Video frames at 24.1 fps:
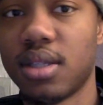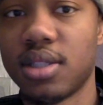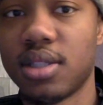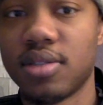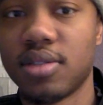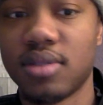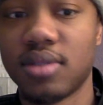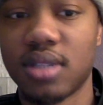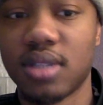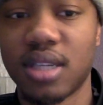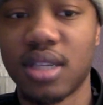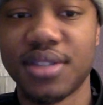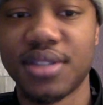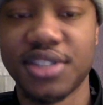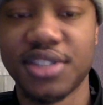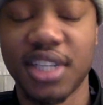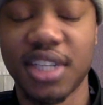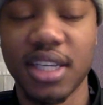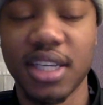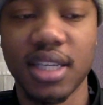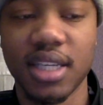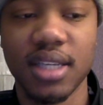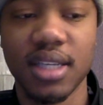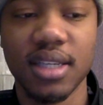It was a lot
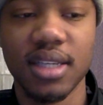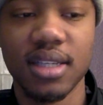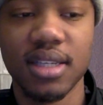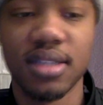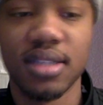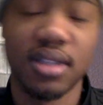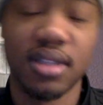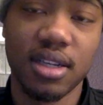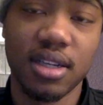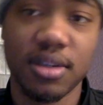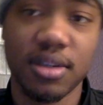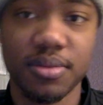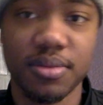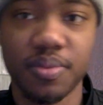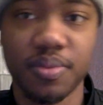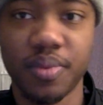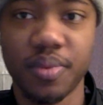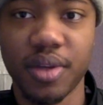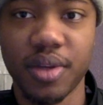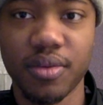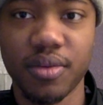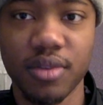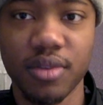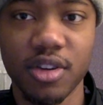shaky and like
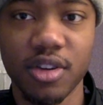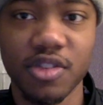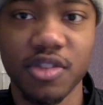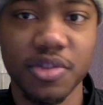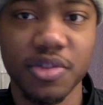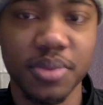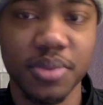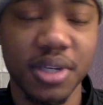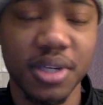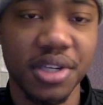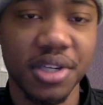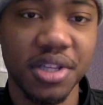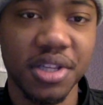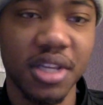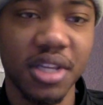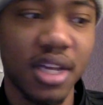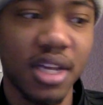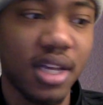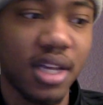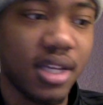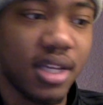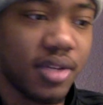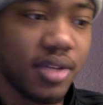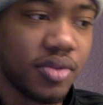a bit rough, but other than
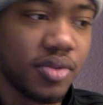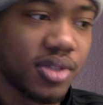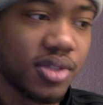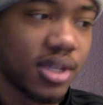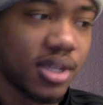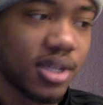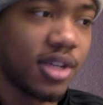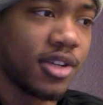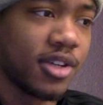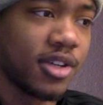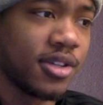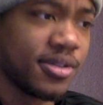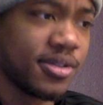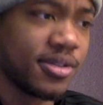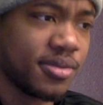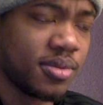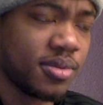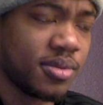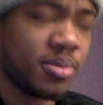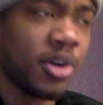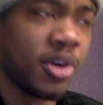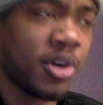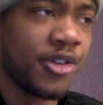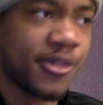that, it was
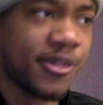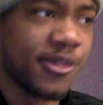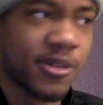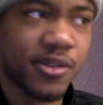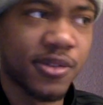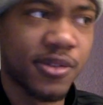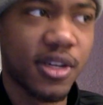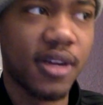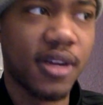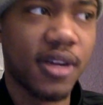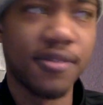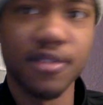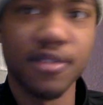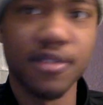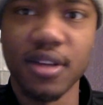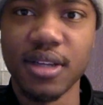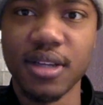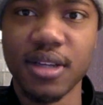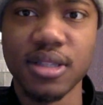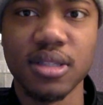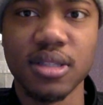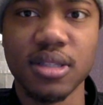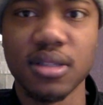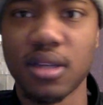both were fine
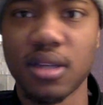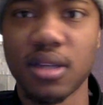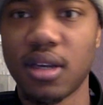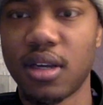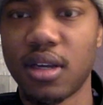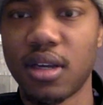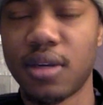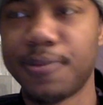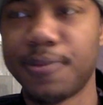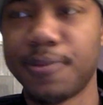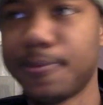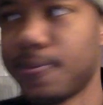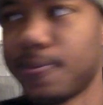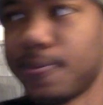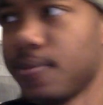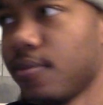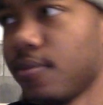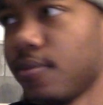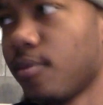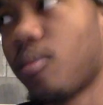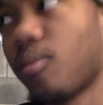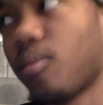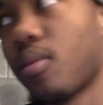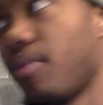flights.
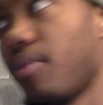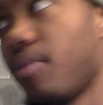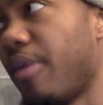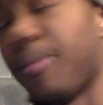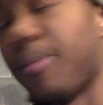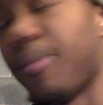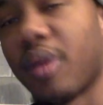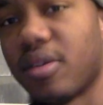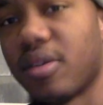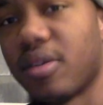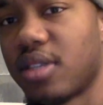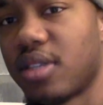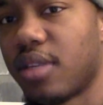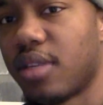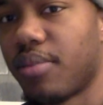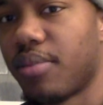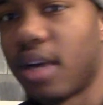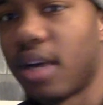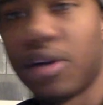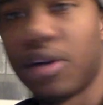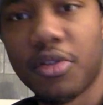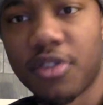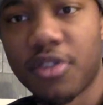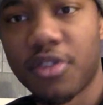People I was sitting
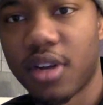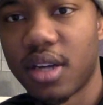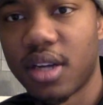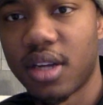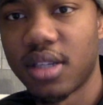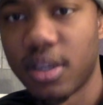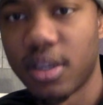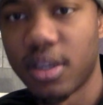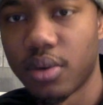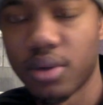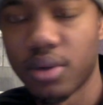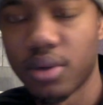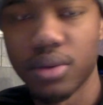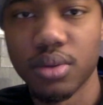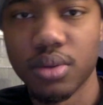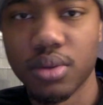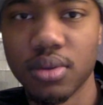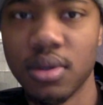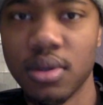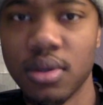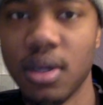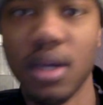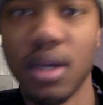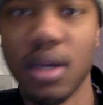by were fine. They were
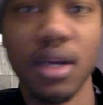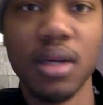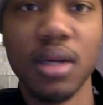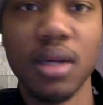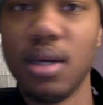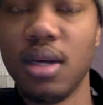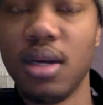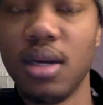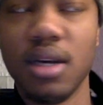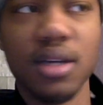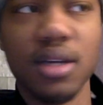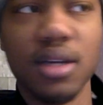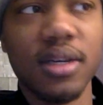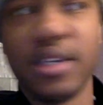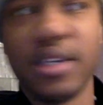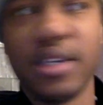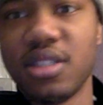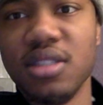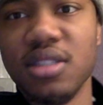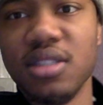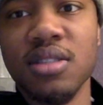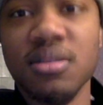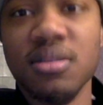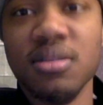cool. I
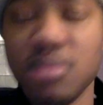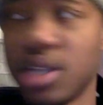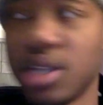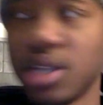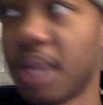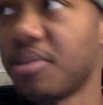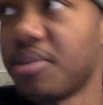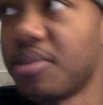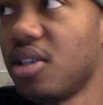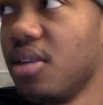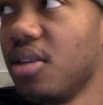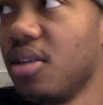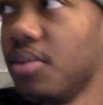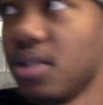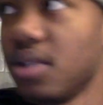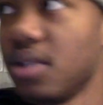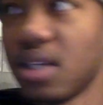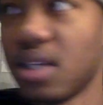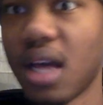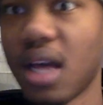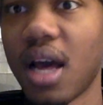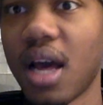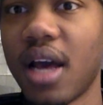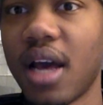actually chopped it up with
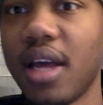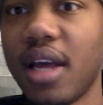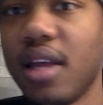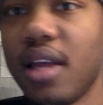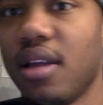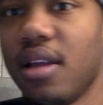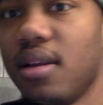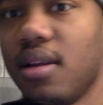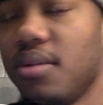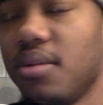the guy